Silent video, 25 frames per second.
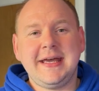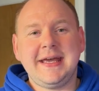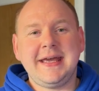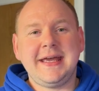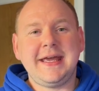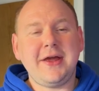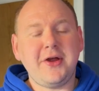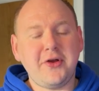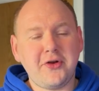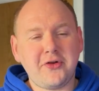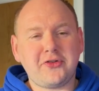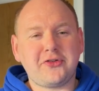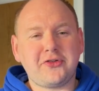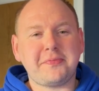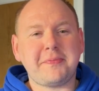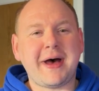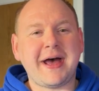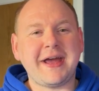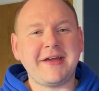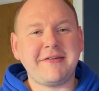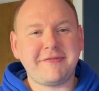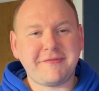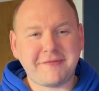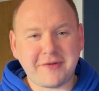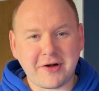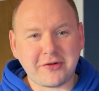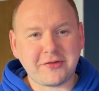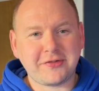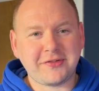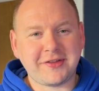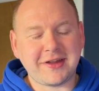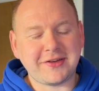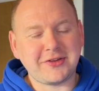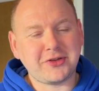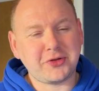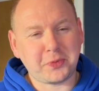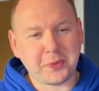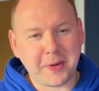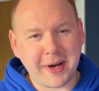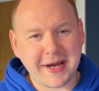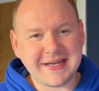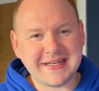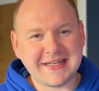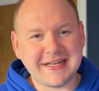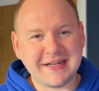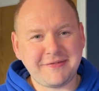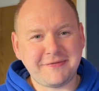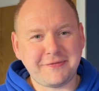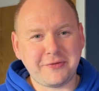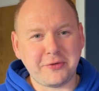Here's my first
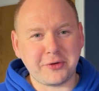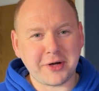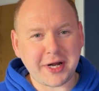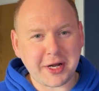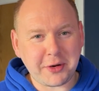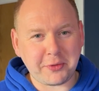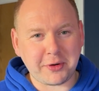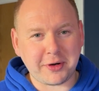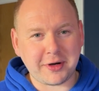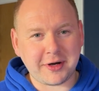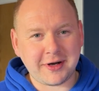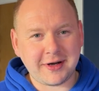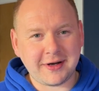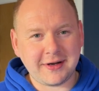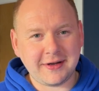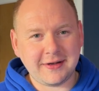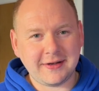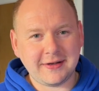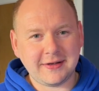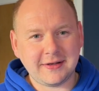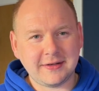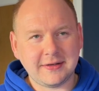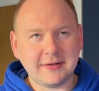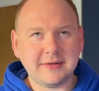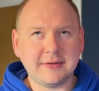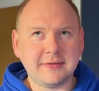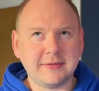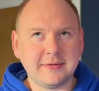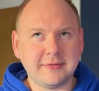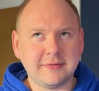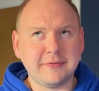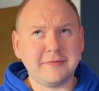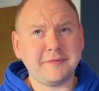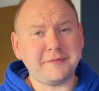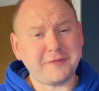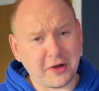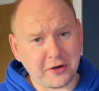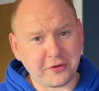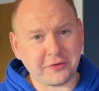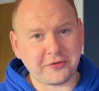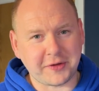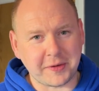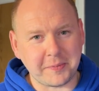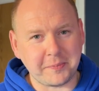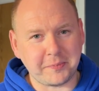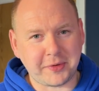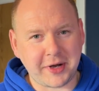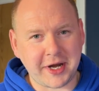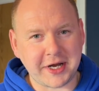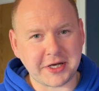24-hour first
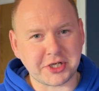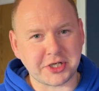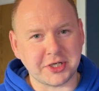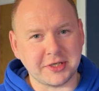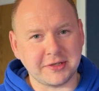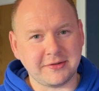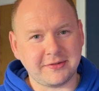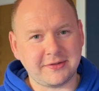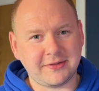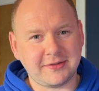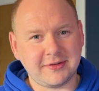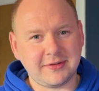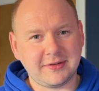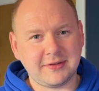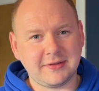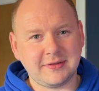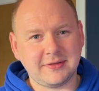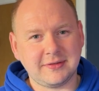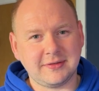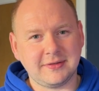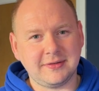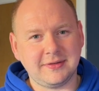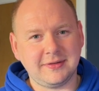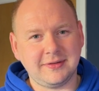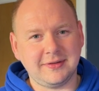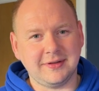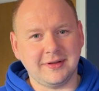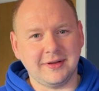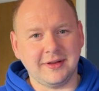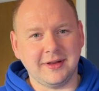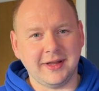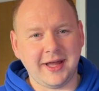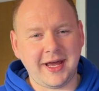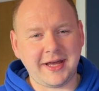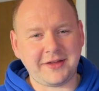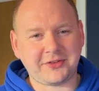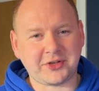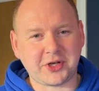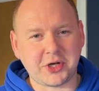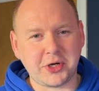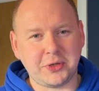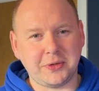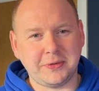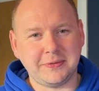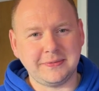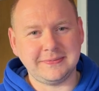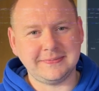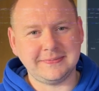impressions. Let's go.